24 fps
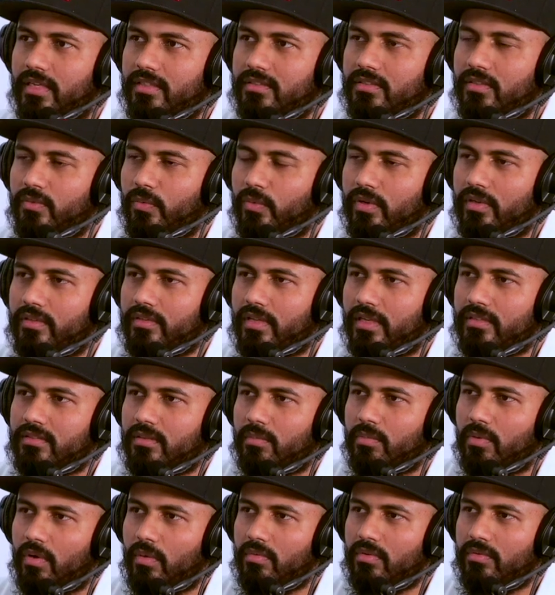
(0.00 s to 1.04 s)
that's a
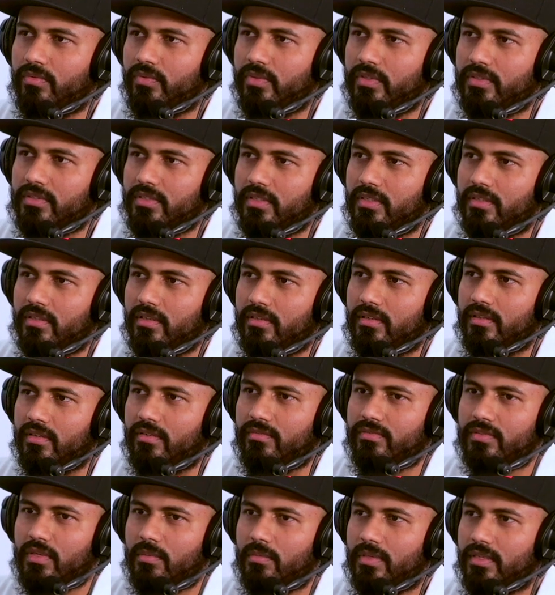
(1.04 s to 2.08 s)
that's a problem we see
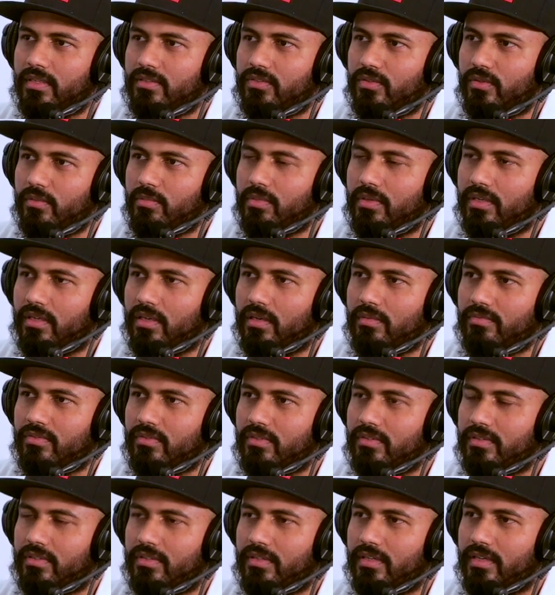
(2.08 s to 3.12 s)
if somebody is opening up
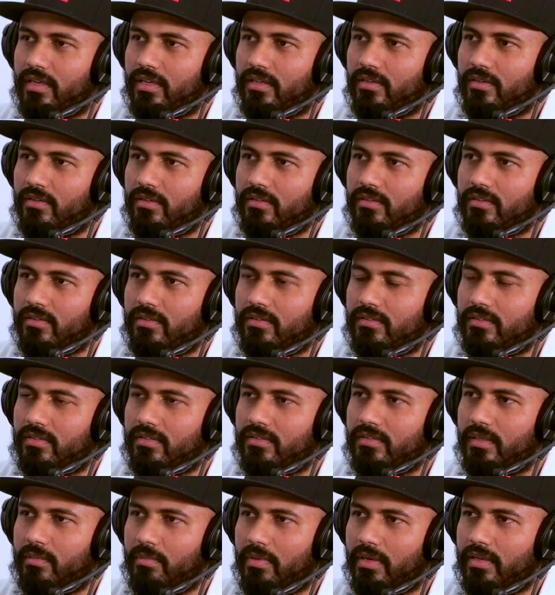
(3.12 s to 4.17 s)
for the dialogue or
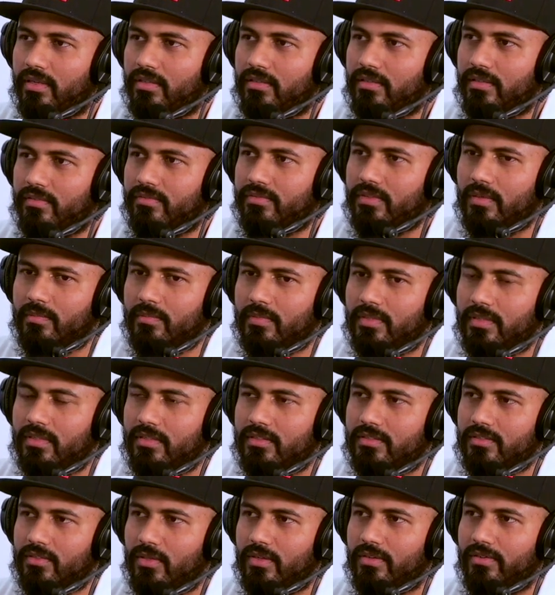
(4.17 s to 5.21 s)
the debate if
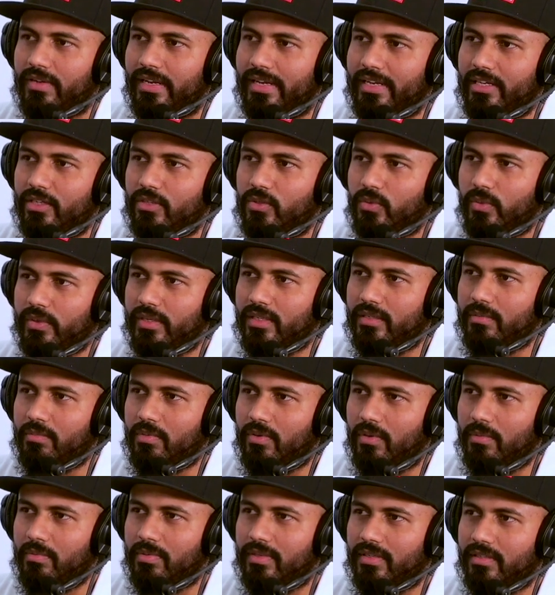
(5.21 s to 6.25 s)
somebody is not really doing
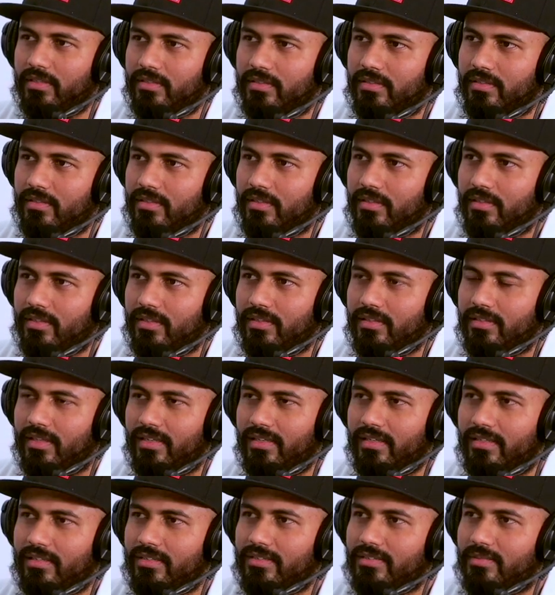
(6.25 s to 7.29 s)
it properly
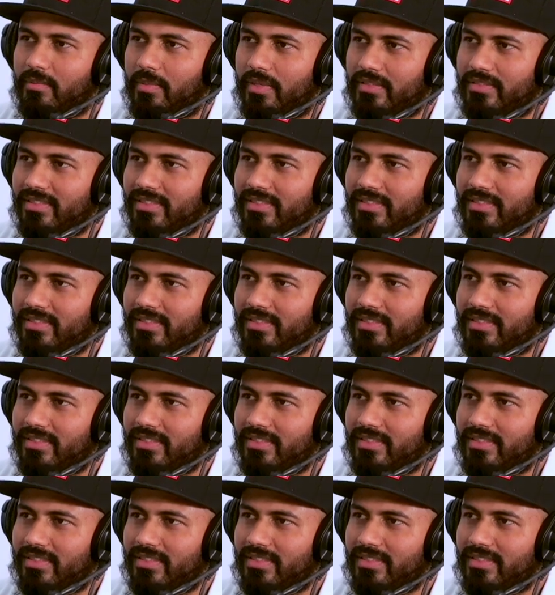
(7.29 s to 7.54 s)
then it is